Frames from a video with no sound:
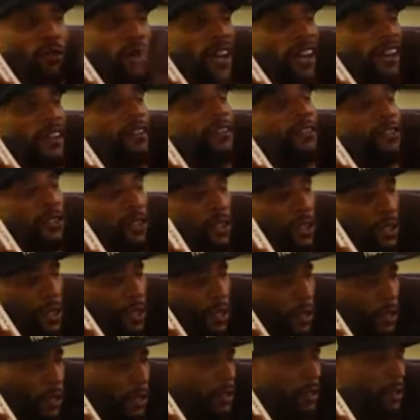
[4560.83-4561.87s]
energy
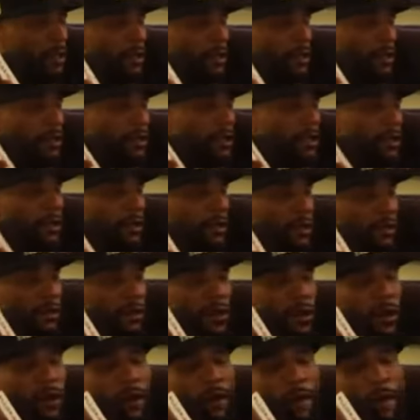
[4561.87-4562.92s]
in. Right. You
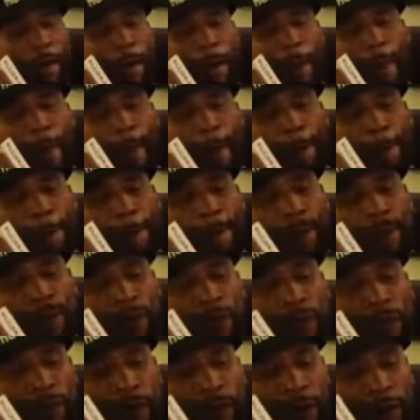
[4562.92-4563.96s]
know,
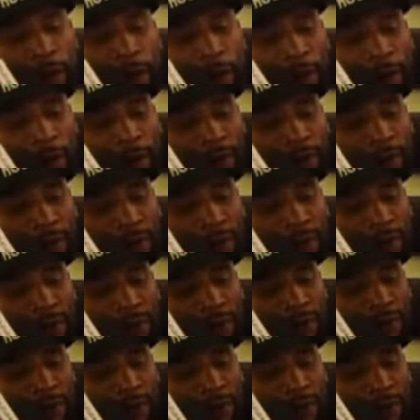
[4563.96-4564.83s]
um,